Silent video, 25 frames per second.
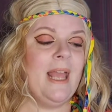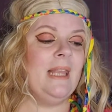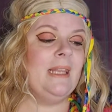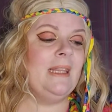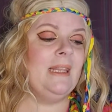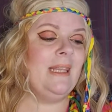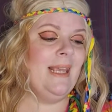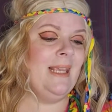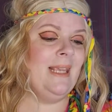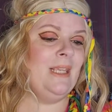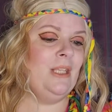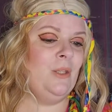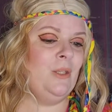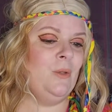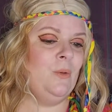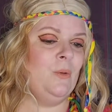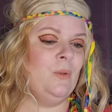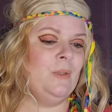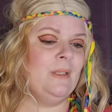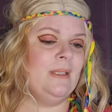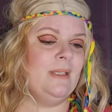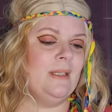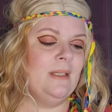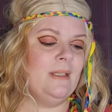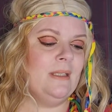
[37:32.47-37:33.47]
They
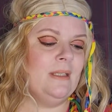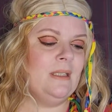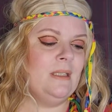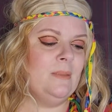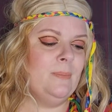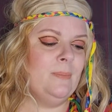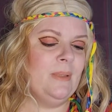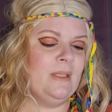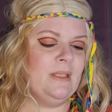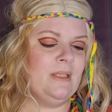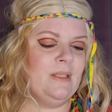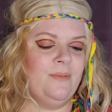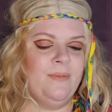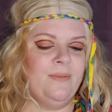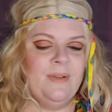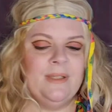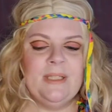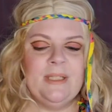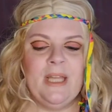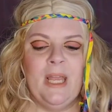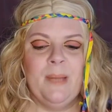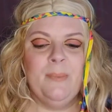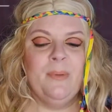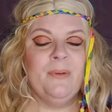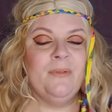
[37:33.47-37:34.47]
used a specific
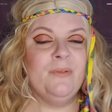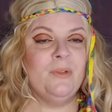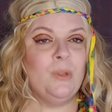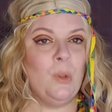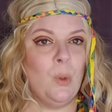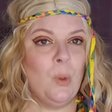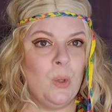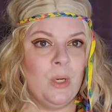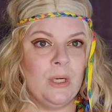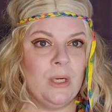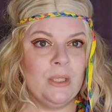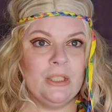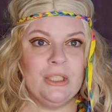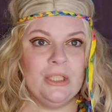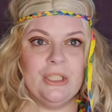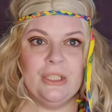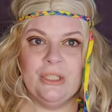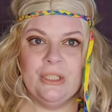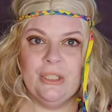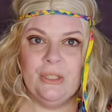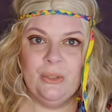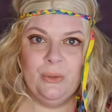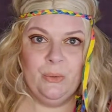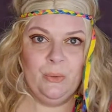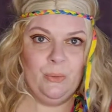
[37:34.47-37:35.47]
type of torch
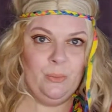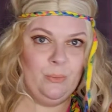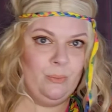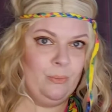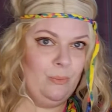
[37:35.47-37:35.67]
to